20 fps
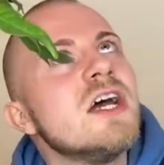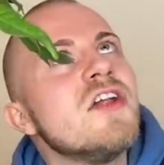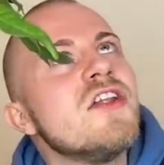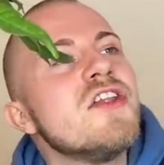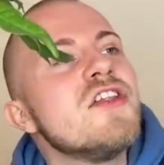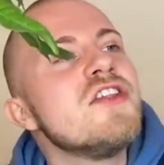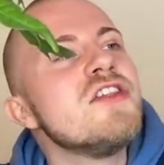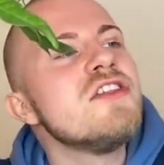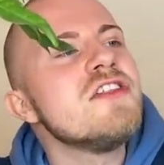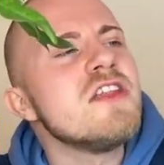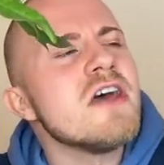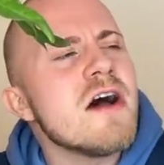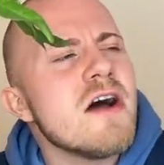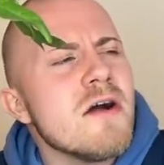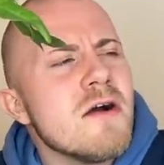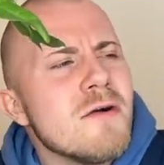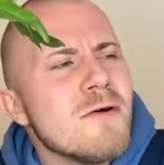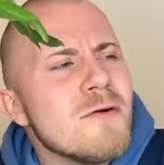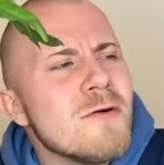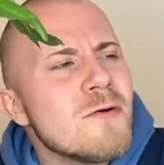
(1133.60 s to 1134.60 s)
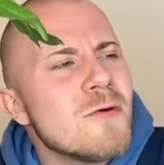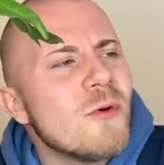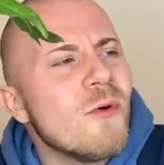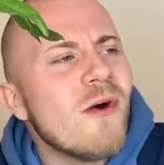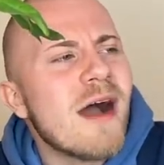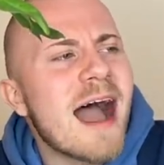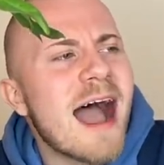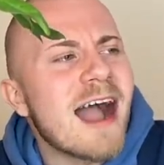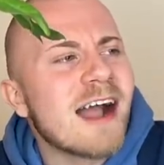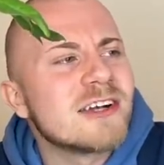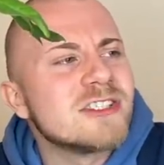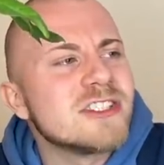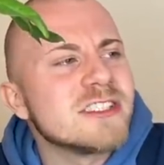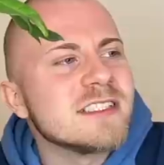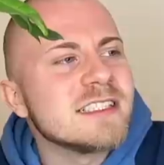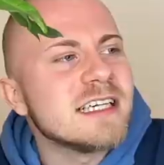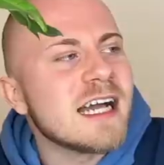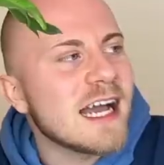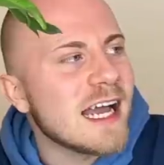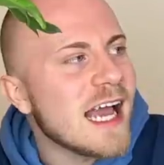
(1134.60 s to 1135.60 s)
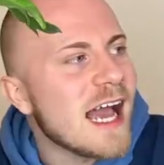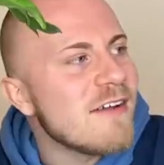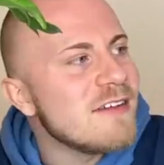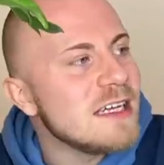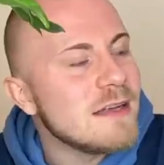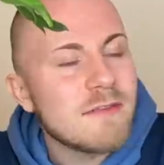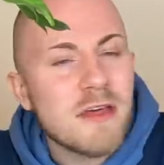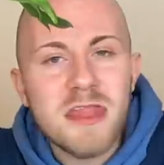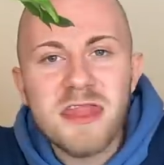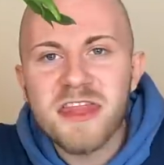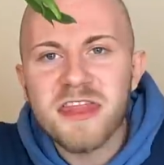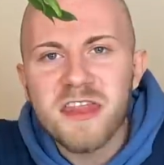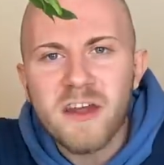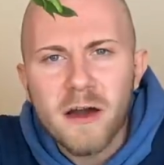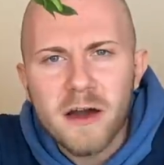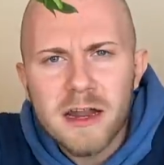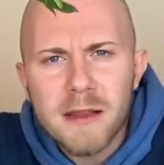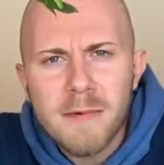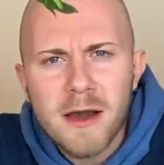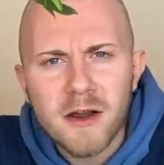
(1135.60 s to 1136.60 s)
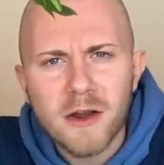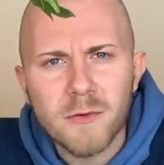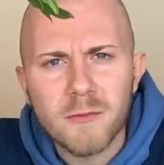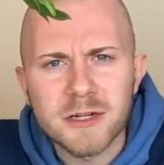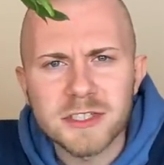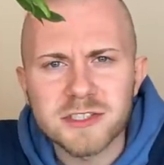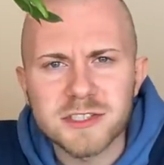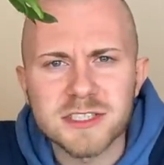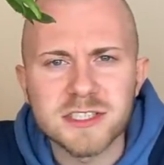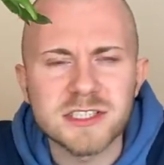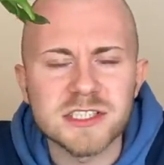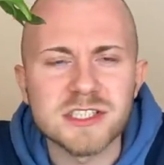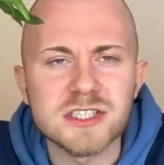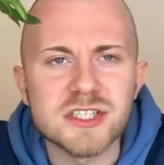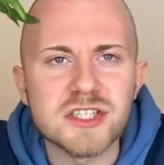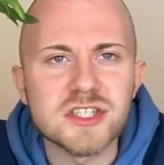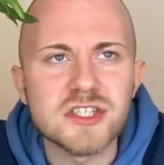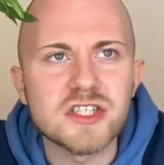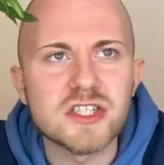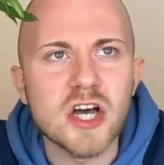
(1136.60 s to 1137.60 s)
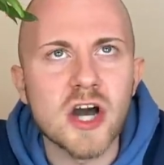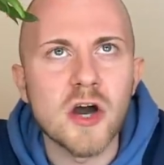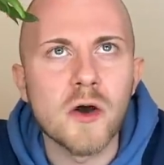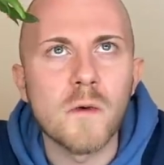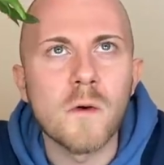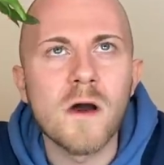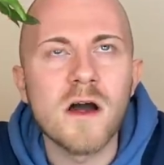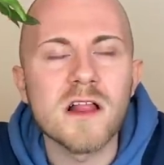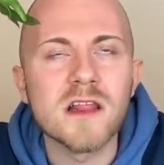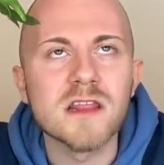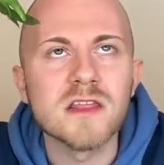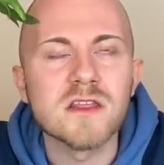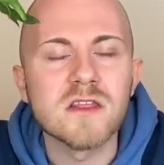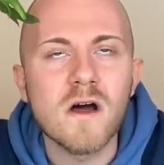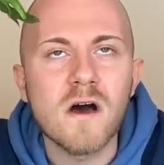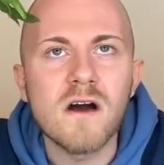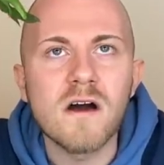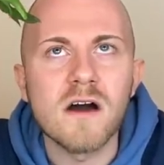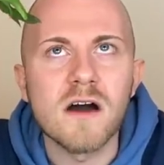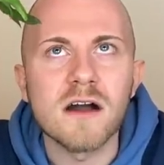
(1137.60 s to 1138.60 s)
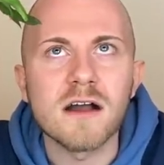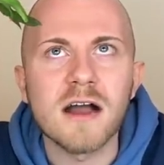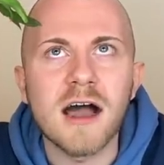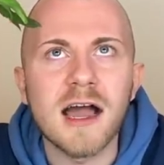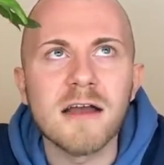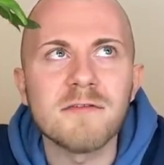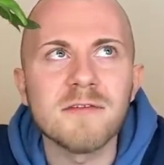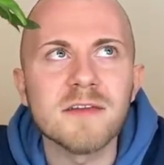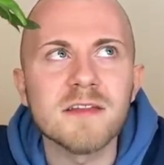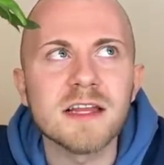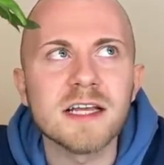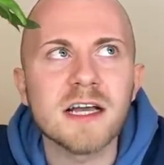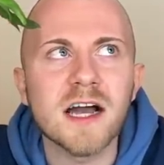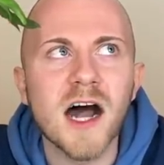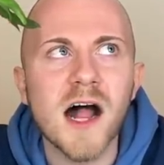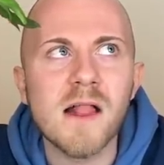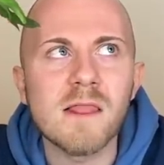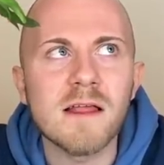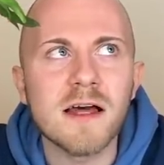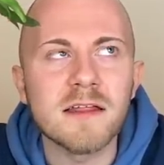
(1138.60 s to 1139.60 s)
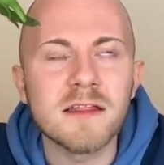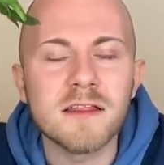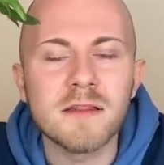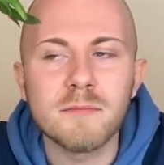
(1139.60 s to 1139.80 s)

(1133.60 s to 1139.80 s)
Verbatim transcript: No, actually, I haven't even thought about a wish list in so long. I feel like a lot of the